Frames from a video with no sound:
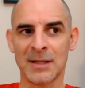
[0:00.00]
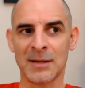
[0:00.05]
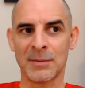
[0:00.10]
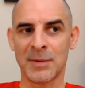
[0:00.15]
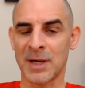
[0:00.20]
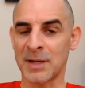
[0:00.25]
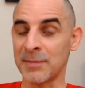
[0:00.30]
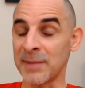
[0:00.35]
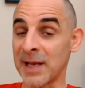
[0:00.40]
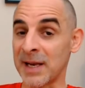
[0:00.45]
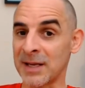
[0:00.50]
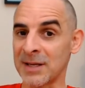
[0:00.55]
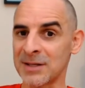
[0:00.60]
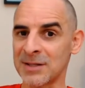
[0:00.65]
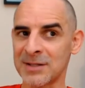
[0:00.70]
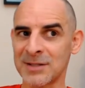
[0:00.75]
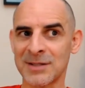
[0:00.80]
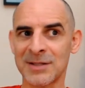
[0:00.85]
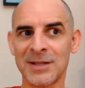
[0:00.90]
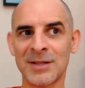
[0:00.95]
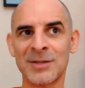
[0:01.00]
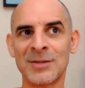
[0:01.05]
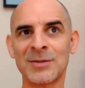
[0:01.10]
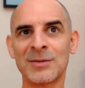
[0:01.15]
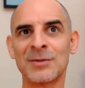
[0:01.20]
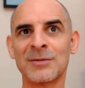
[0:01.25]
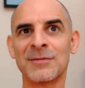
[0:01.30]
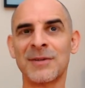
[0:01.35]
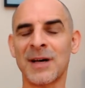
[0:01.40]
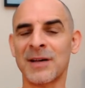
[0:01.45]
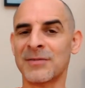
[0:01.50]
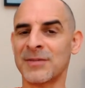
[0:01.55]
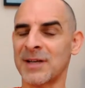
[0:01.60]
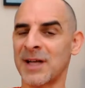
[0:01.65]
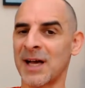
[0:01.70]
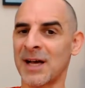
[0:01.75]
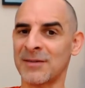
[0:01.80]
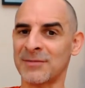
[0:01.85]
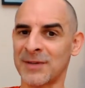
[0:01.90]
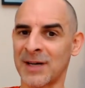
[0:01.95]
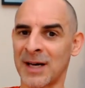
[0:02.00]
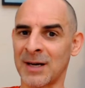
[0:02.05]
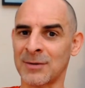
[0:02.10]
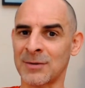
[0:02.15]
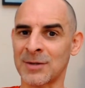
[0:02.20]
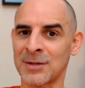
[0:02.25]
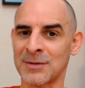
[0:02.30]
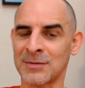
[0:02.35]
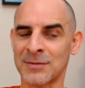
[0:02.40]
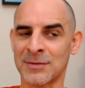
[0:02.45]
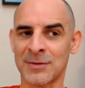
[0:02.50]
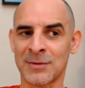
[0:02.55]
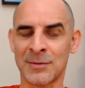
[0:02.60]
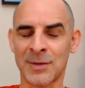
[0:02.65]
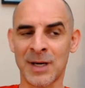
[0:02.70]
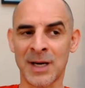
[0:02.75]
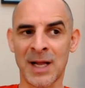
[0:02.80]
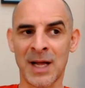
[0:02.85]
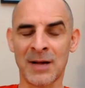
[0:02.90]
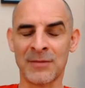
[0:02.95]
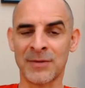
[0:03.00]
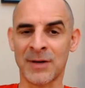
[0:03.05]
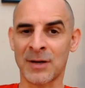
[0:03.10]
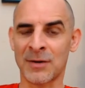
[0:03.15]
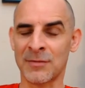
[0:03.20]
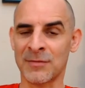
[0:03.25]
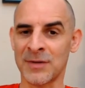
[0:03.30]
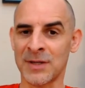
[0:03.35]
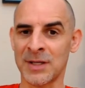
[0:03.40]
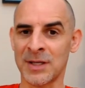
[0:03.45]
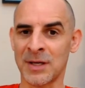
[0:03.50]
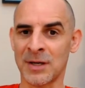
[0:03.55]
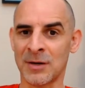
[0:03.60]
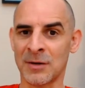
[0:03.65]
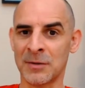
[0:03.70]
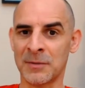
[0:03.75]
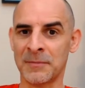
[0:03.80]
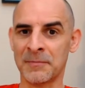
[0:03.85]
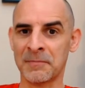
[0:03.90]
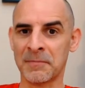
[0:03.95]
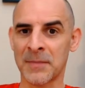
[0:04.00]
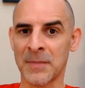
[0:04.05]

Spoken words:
But it managed. It took 5.5 hours for 1.5 hour video.